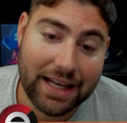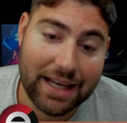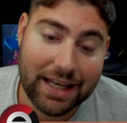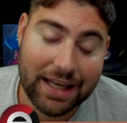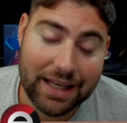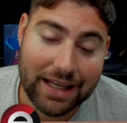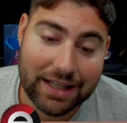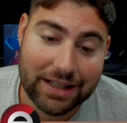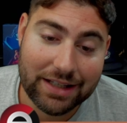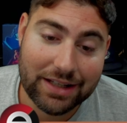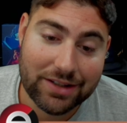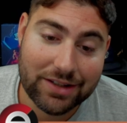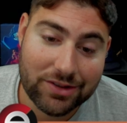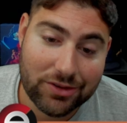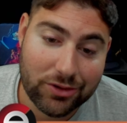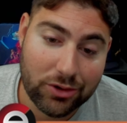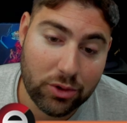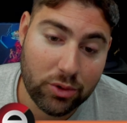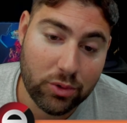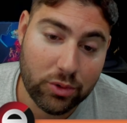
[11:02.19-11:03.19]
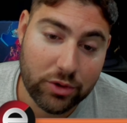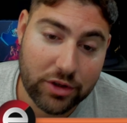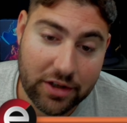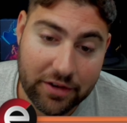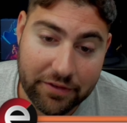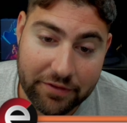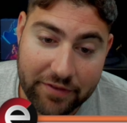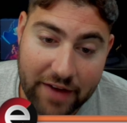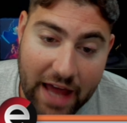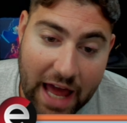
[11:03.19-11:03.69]
into the
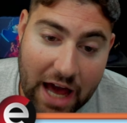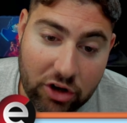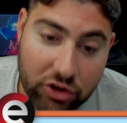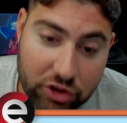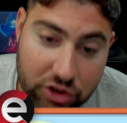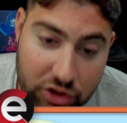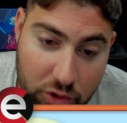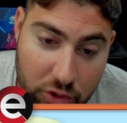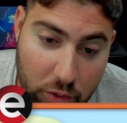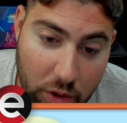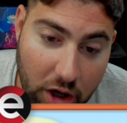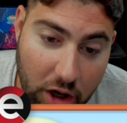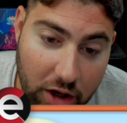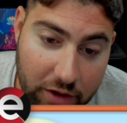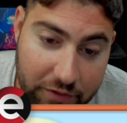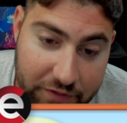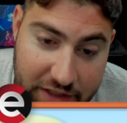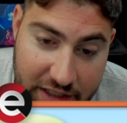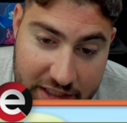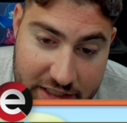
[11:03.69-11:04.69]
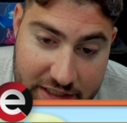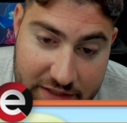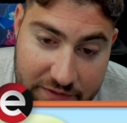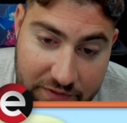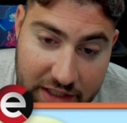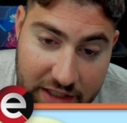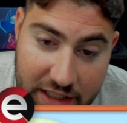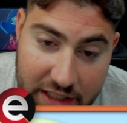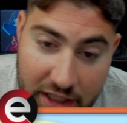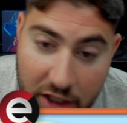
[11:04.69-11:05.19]
value of this
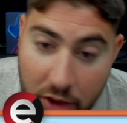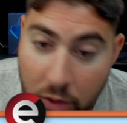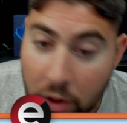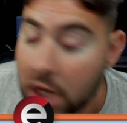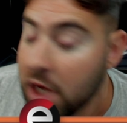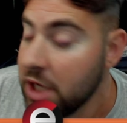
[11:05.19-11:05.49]
video.